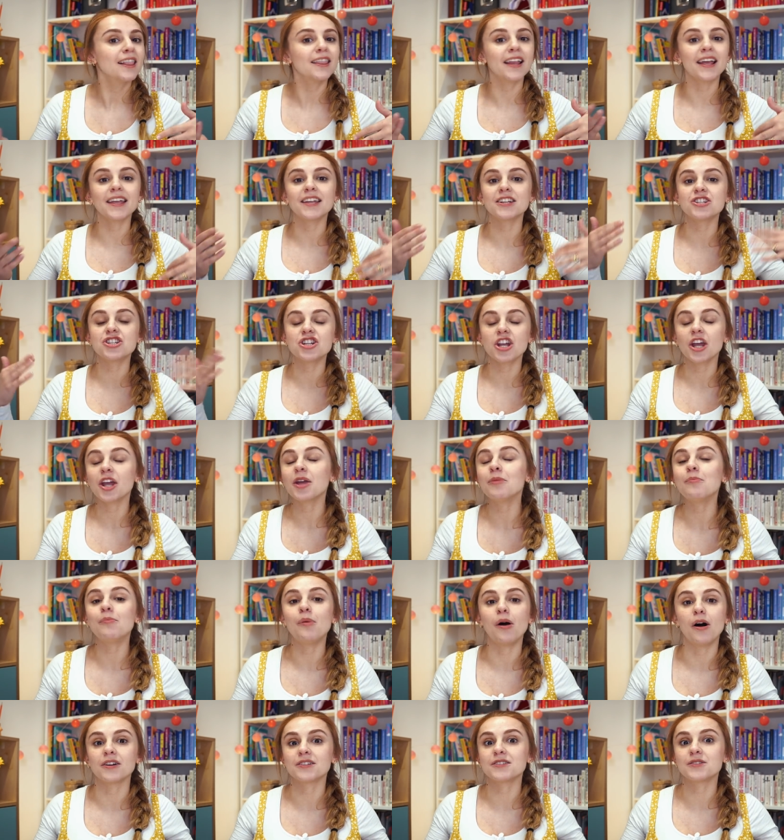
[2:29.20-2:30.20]
like
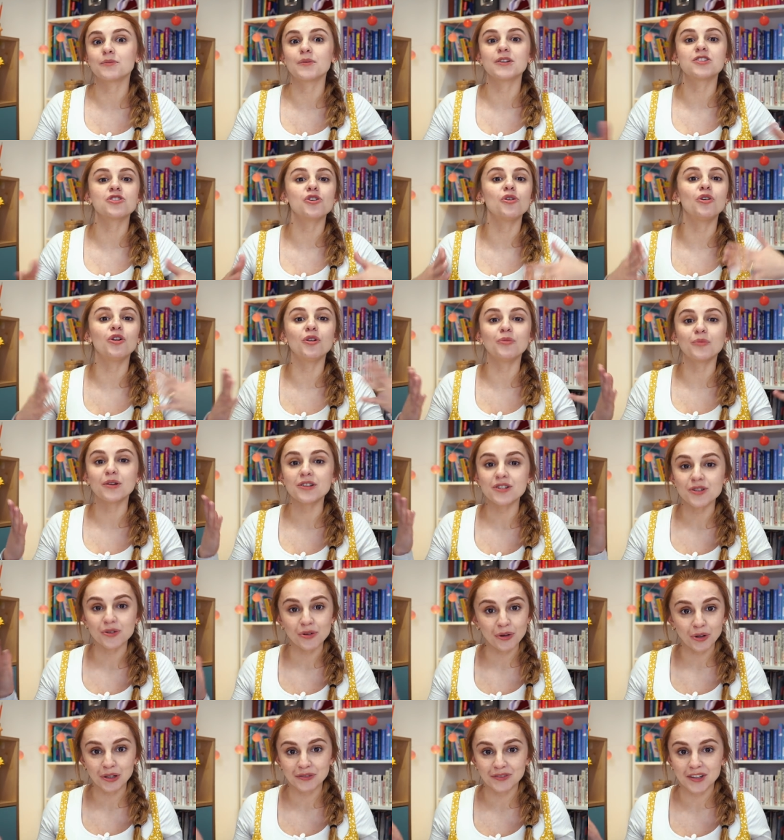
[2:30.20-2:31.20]
chickenpox, which almost
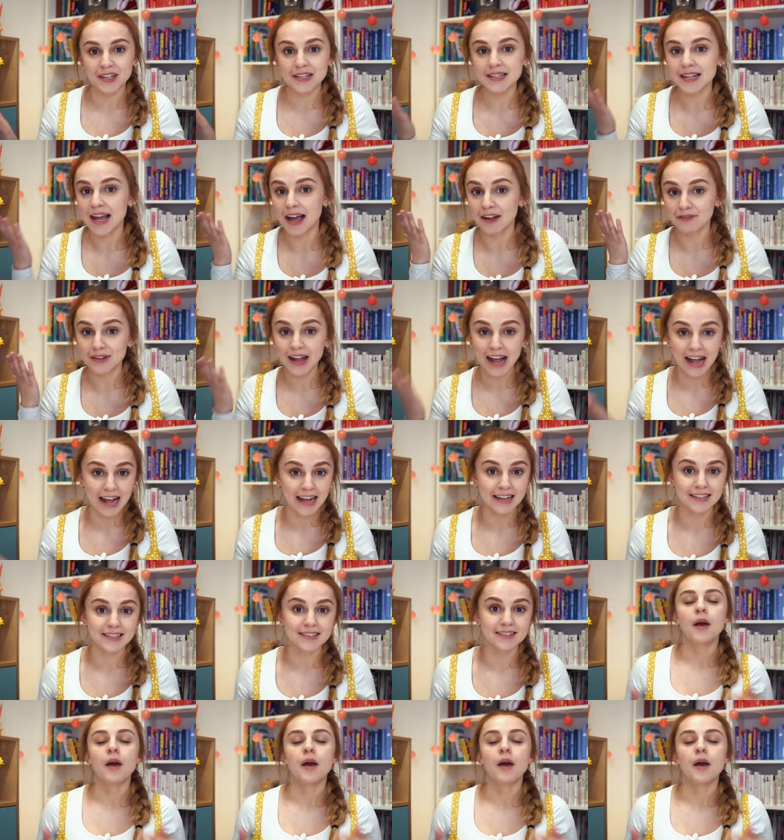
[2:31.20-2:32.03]
all of us have had.